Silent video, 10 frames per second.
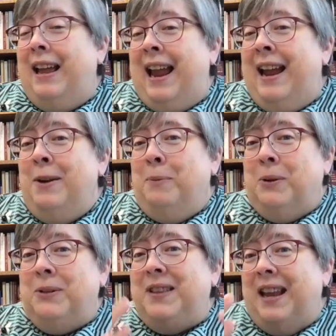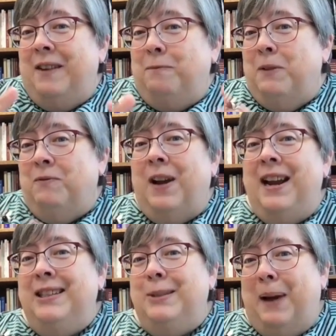animals that have been
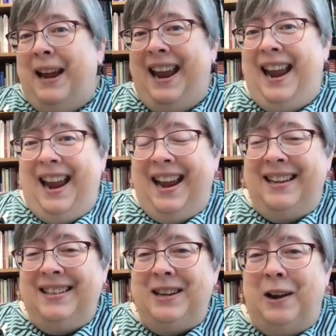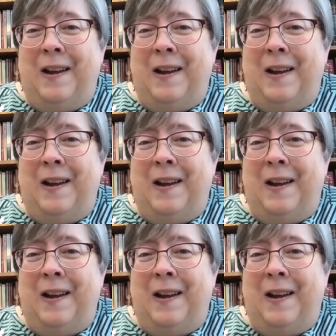raised by hand